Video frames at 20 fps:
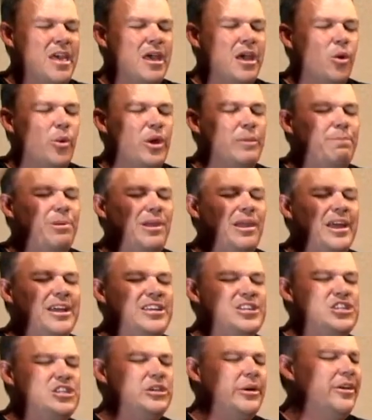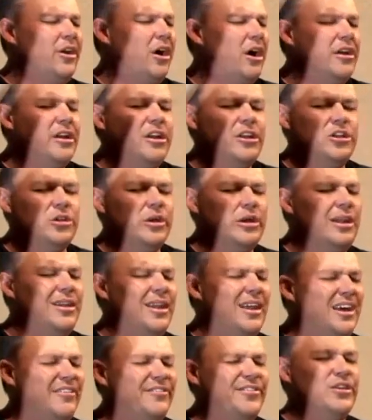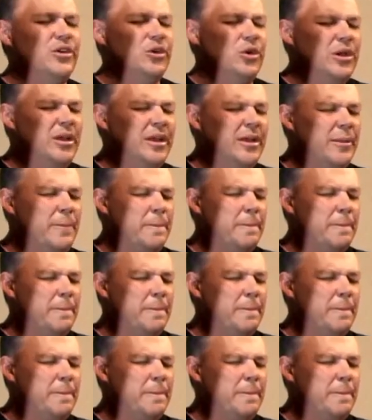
We bless you and honor you and love you.